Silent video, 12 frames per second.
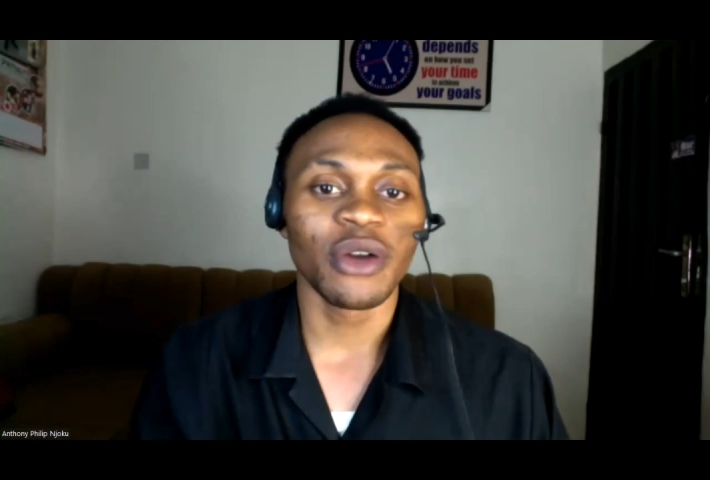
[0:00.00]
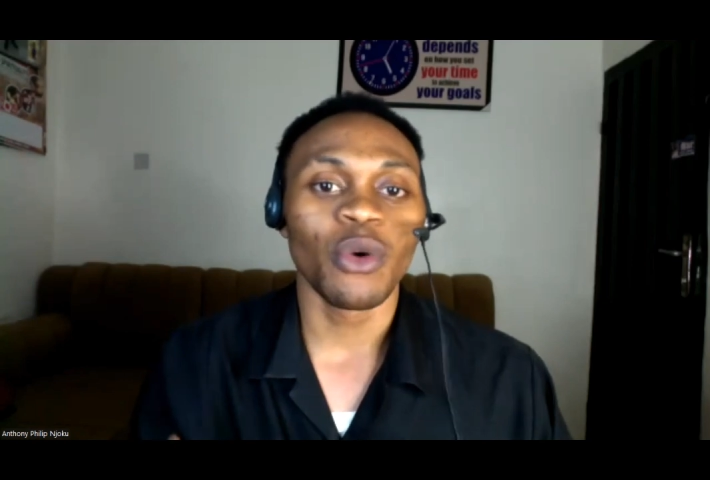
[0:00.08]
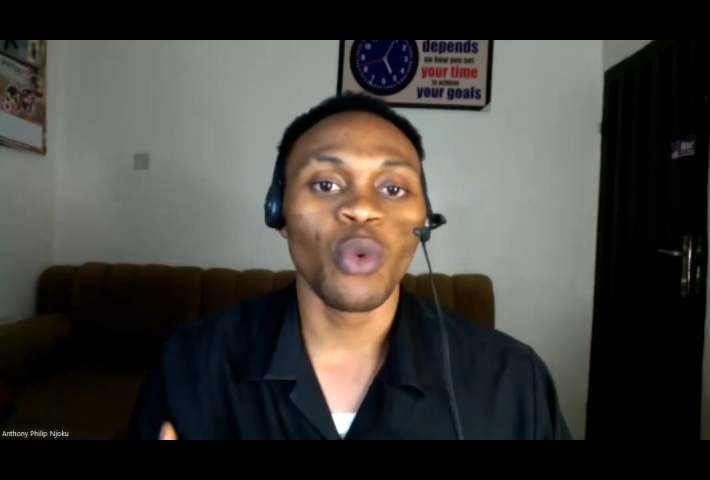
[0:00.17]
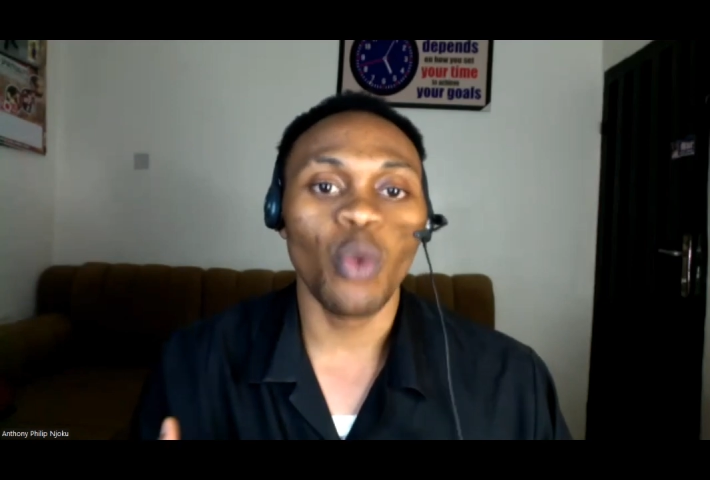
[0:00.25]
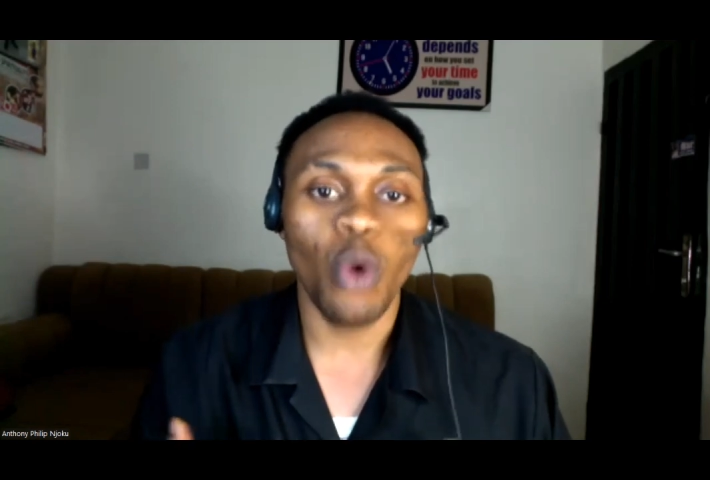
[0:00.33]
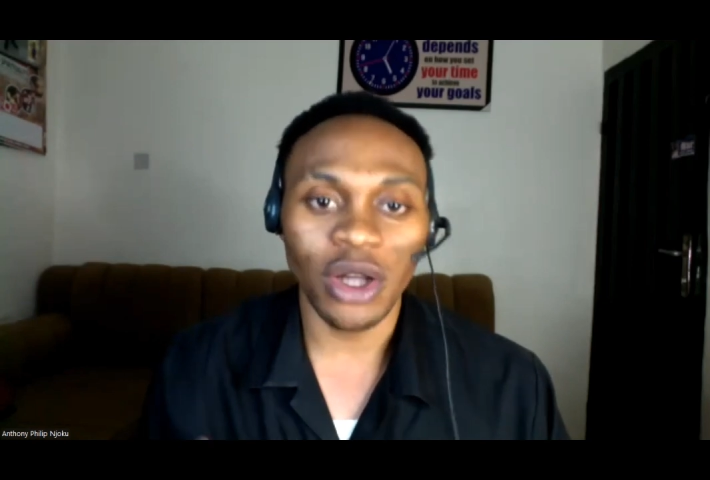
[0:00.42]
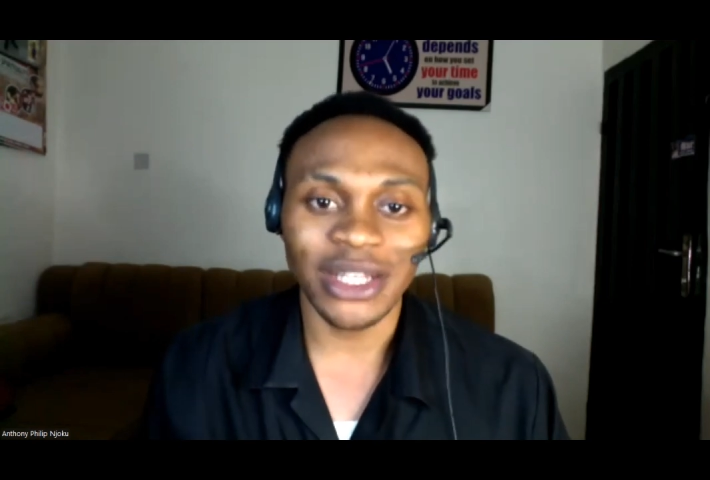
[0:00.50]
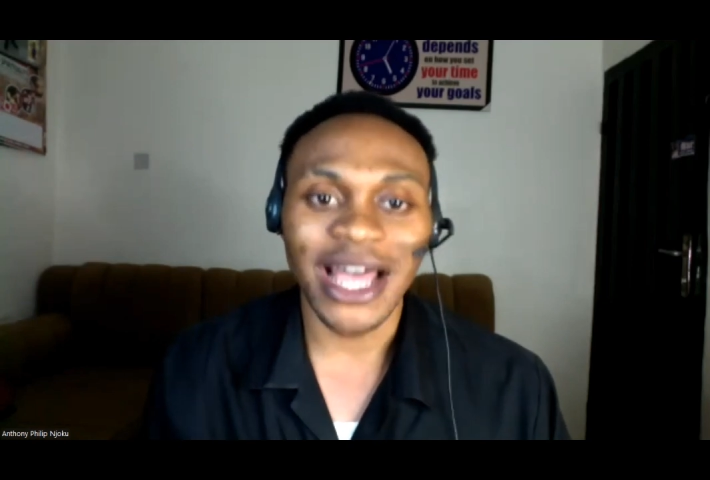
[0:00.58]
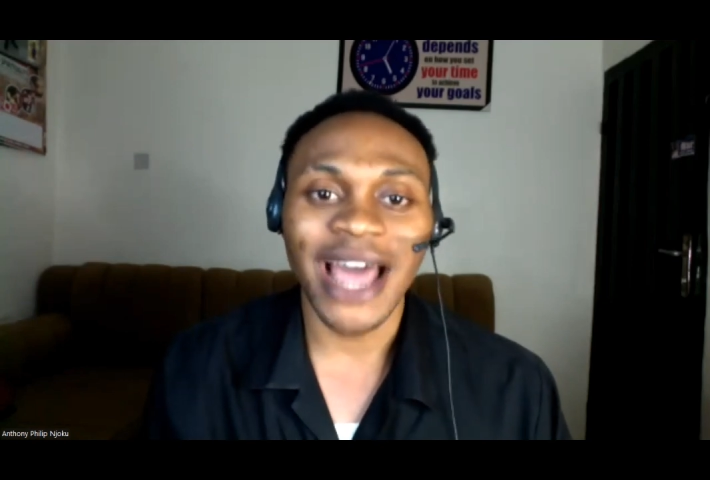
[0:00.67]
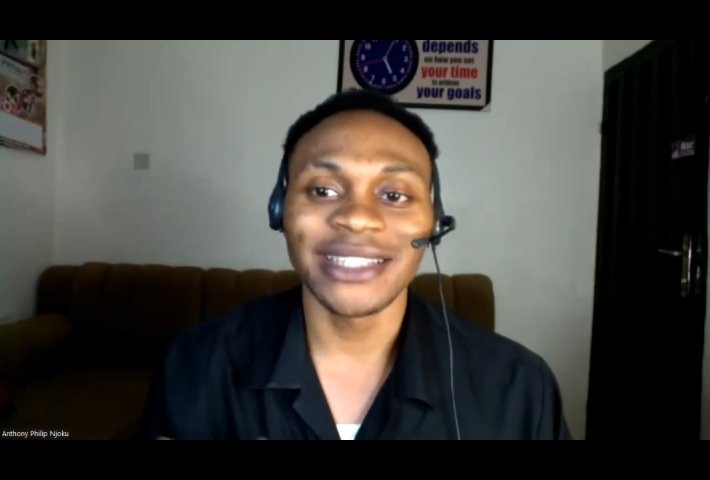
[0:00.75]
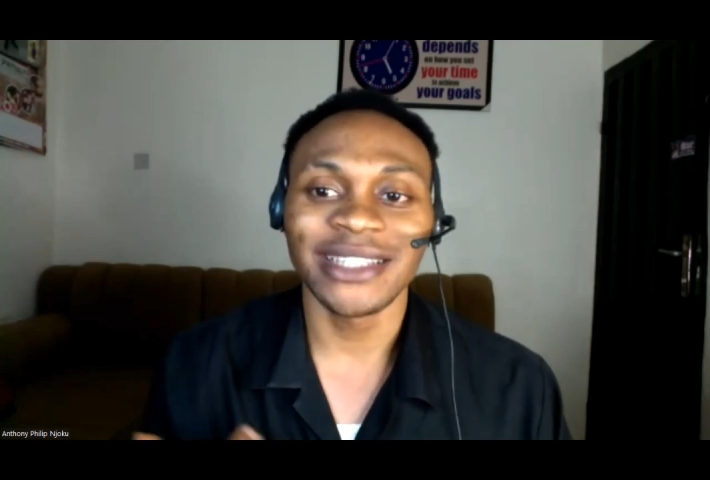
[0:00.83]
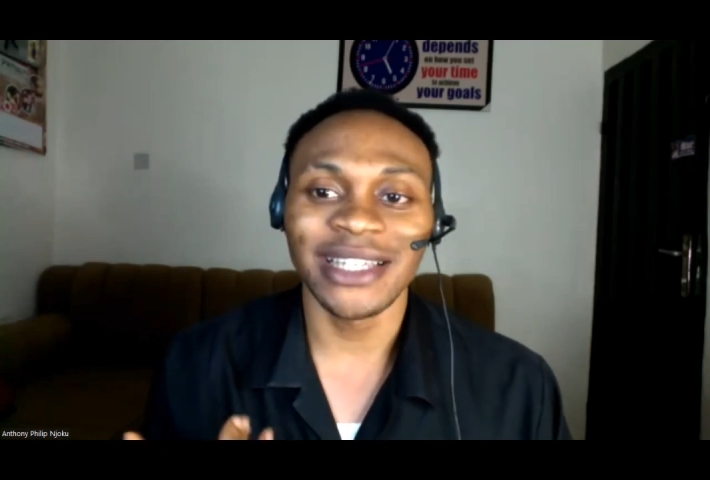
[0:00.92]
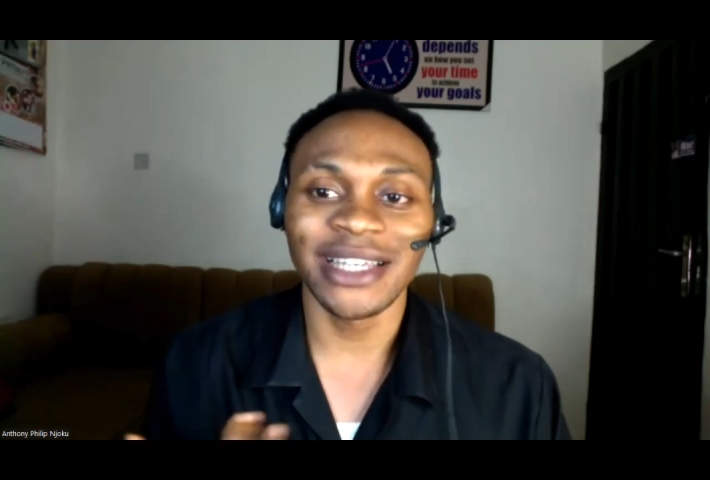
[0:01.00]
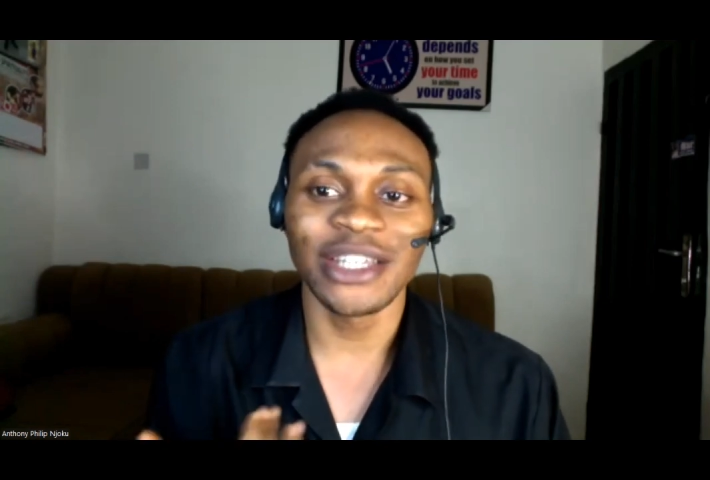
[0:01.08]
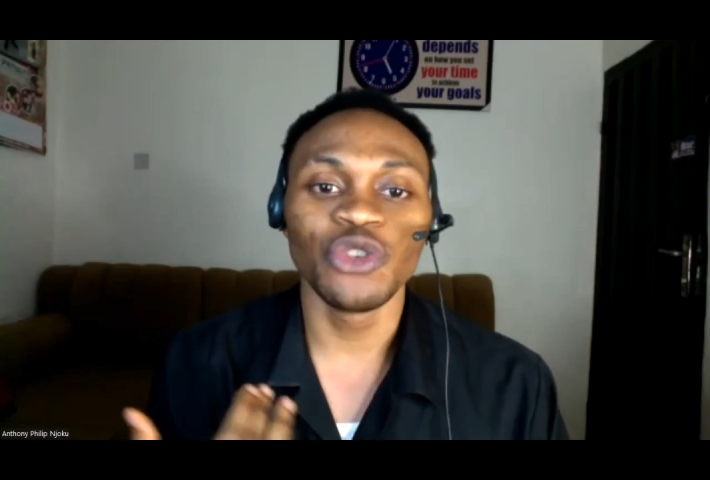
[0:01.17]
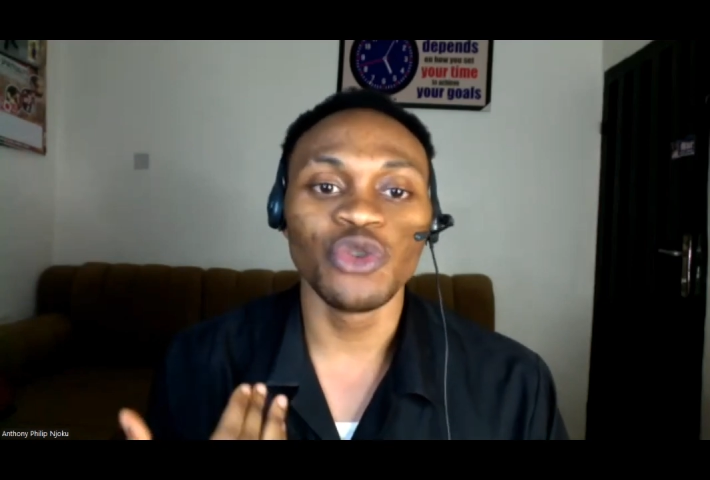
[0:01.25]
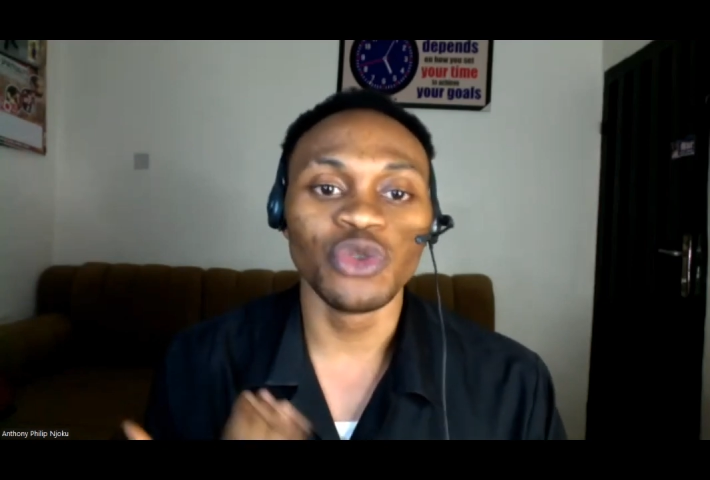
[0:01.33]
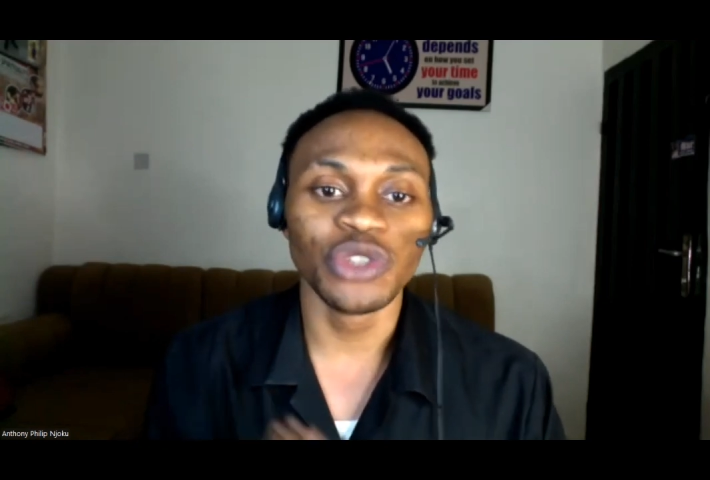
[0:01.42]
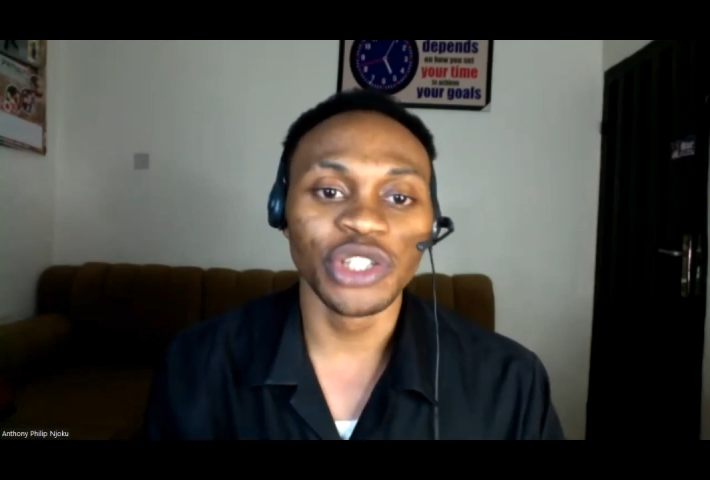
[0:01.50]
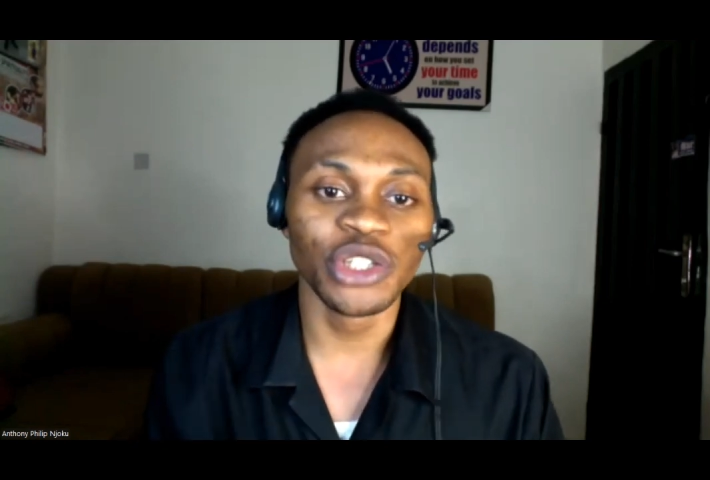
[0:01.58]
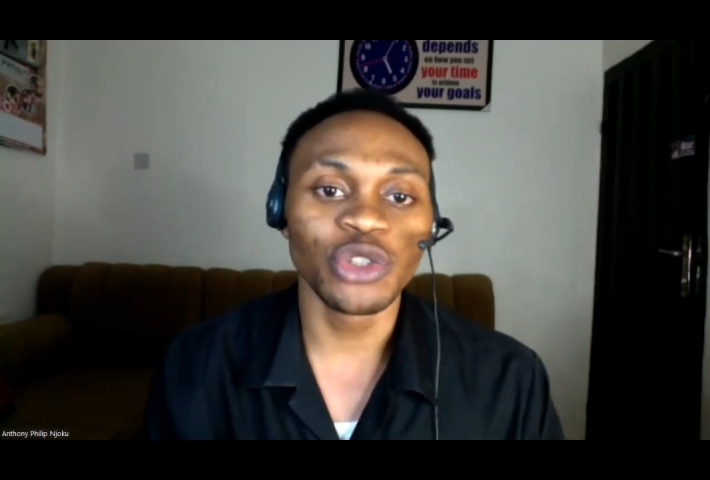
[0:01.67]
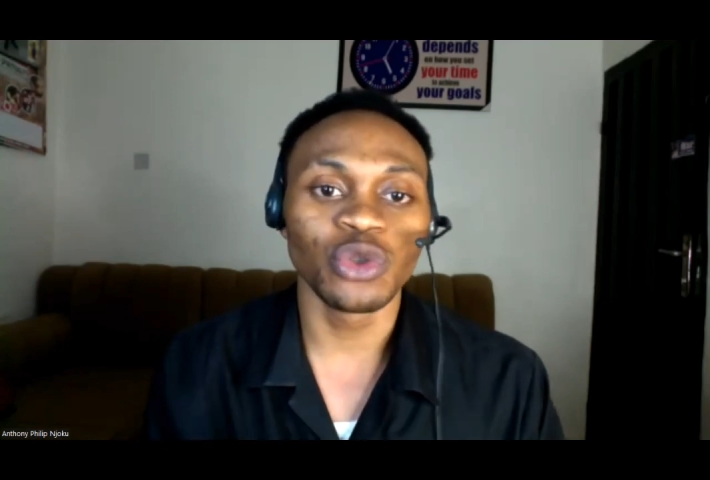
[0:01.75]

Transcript: what I think you need